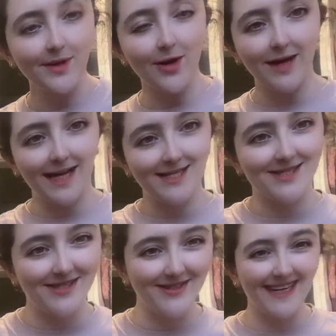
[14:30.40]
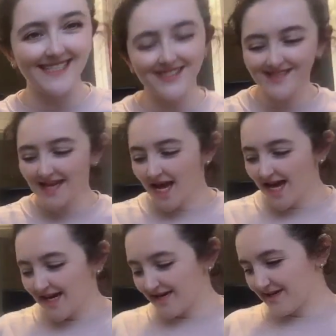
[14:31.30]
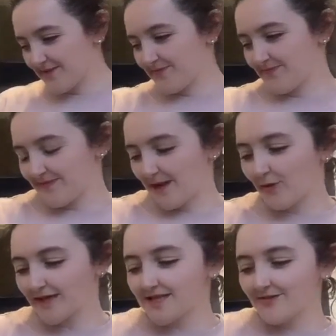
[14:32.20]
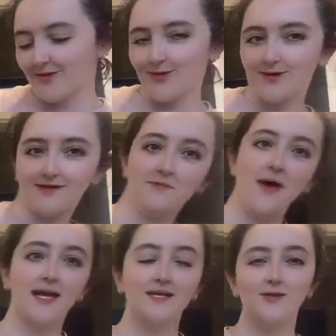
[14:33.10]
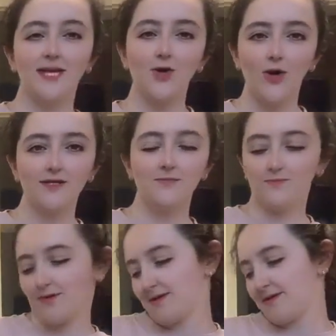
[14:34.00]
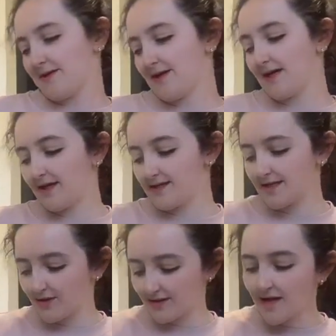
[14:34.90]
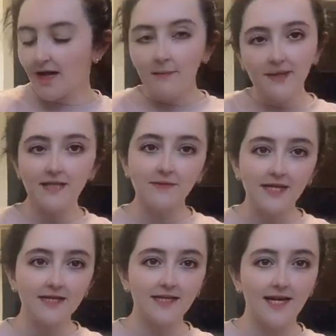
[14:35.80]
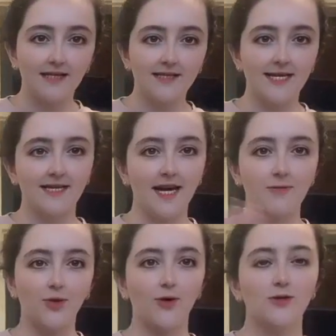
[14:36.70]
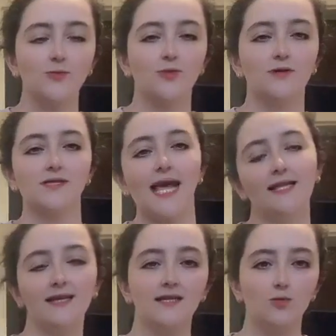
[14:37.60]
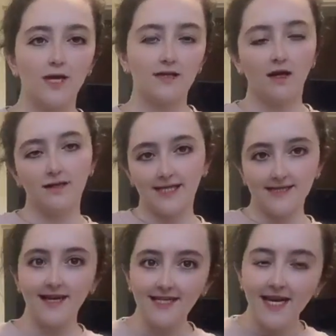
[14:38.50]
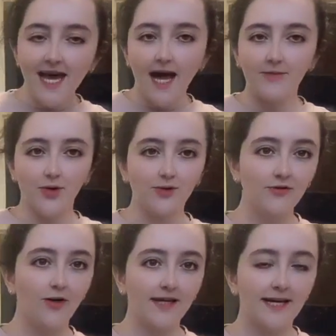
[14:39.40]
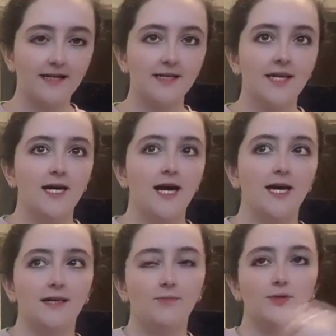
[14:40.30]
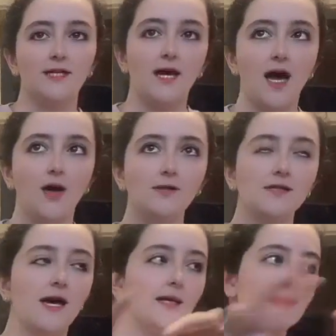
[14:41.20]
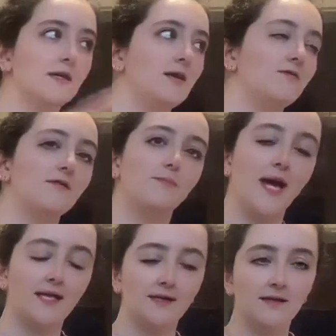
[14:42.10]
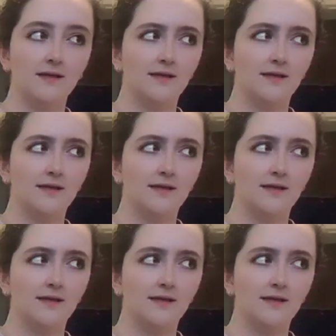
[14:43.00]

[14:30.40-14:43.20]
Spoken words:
Okay, so I'm waiting for the pan to get hot. I set it on medium heat, and then I'm going to put the scallion and the wild garlic inside. I'm going to fry that and then put it outside of the pan